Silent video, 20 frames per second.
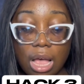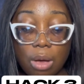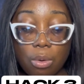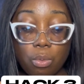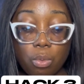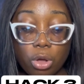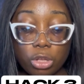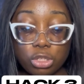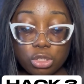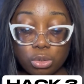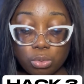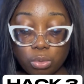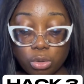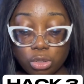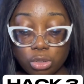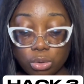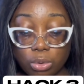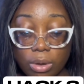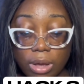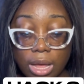And what you
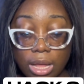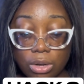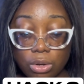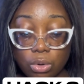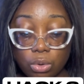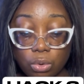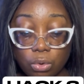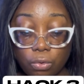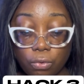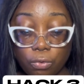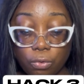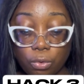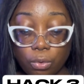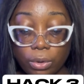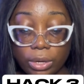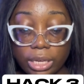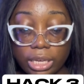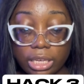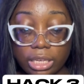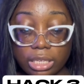want to go and look
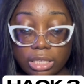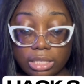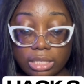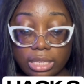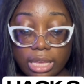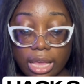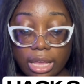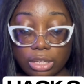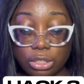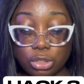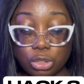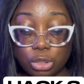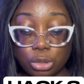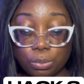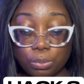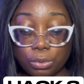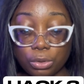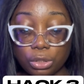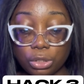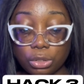for is
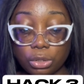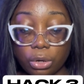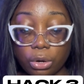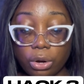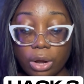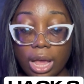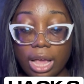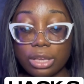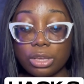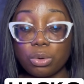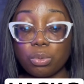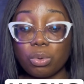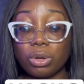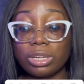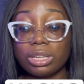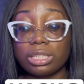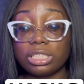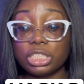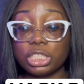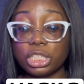entrepreneur, and you
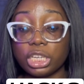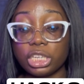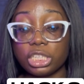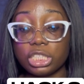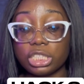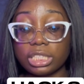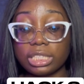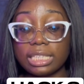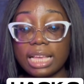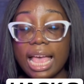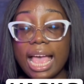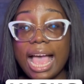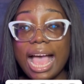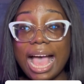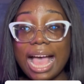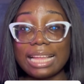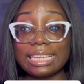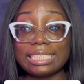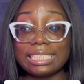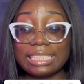want to change it
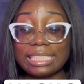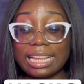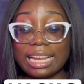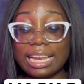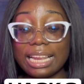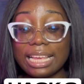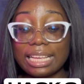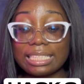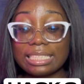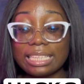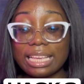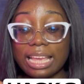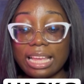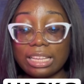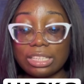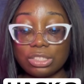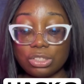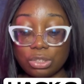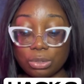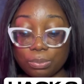and select
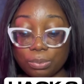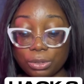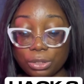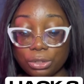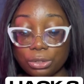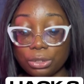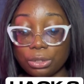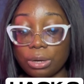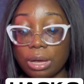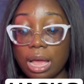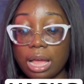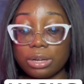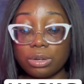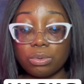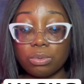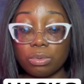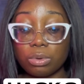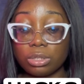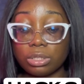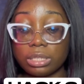entrepreneur. I
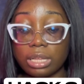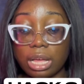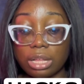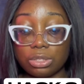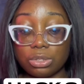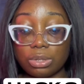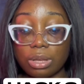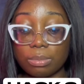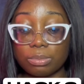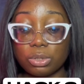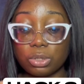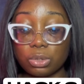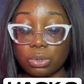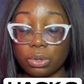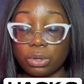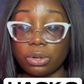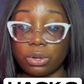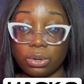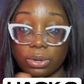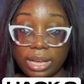don't want that, so I'm just
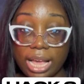going to